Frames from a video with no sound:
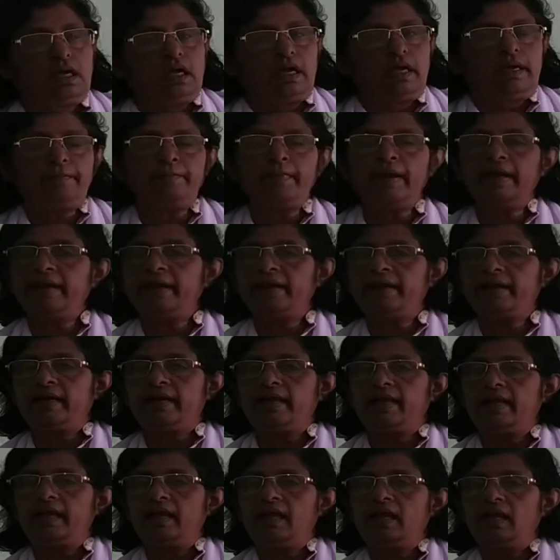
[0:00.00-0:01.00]

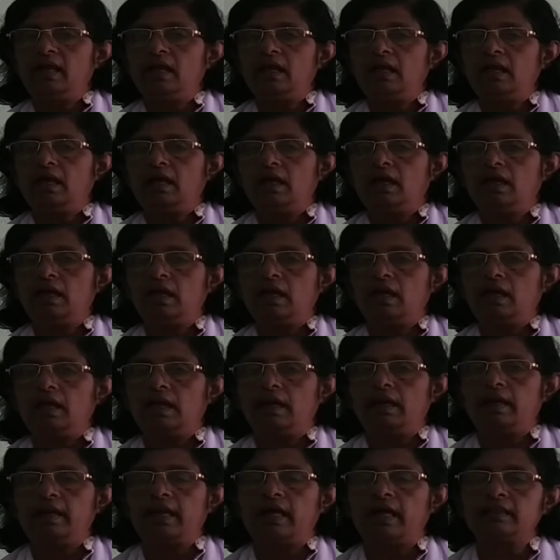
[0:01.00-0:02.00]
Immediately,
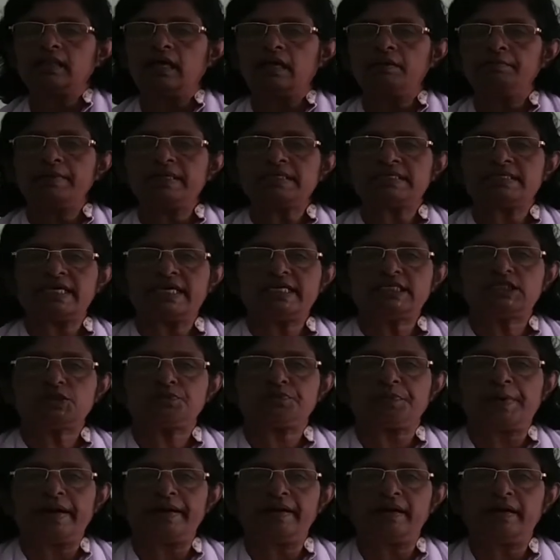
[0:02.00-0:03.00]
another message
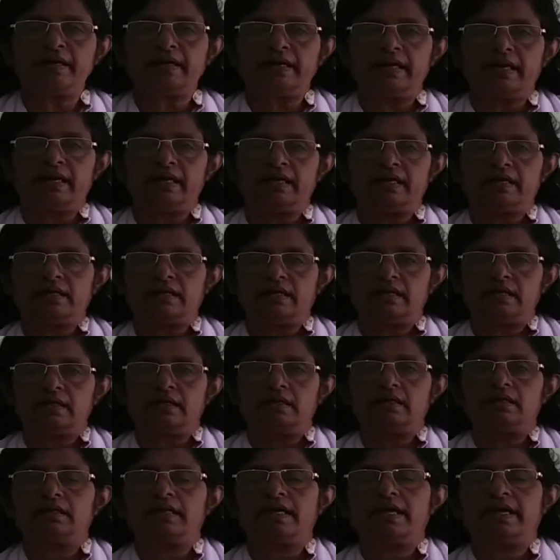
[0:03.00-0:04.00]
spread in
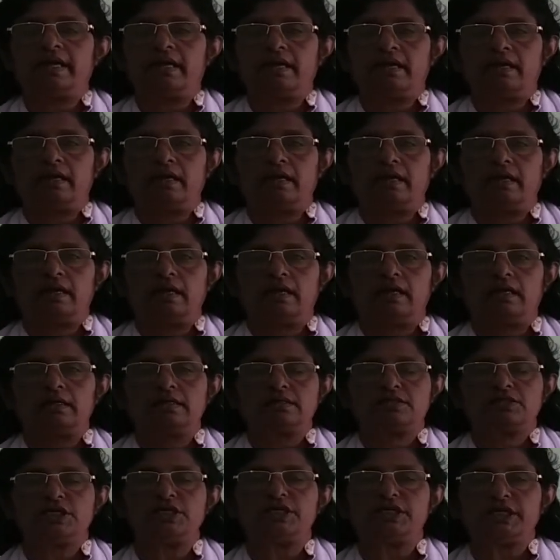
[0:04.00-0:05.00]
the
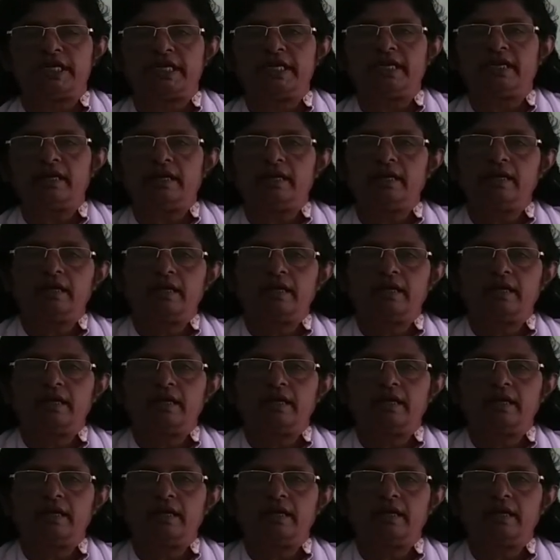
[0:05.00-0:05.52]
city,